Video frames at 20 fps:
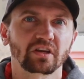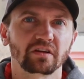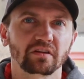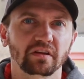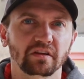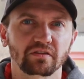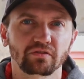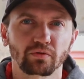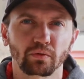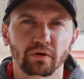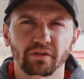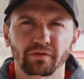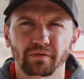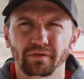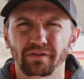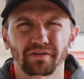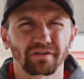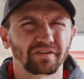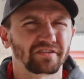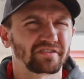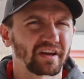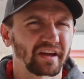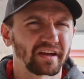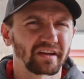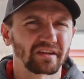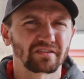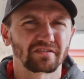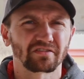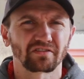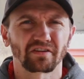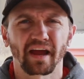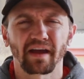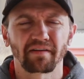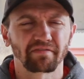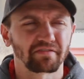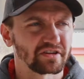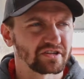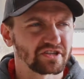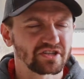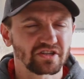like 23-30 seconds or
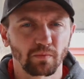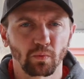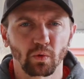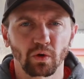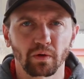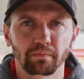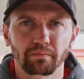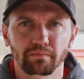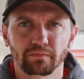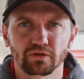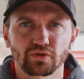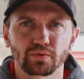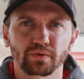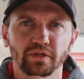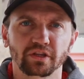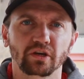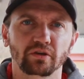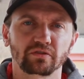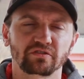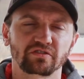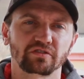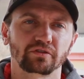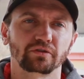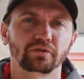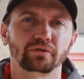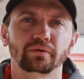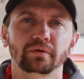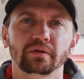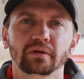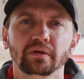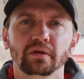half inch, somewhere between those two.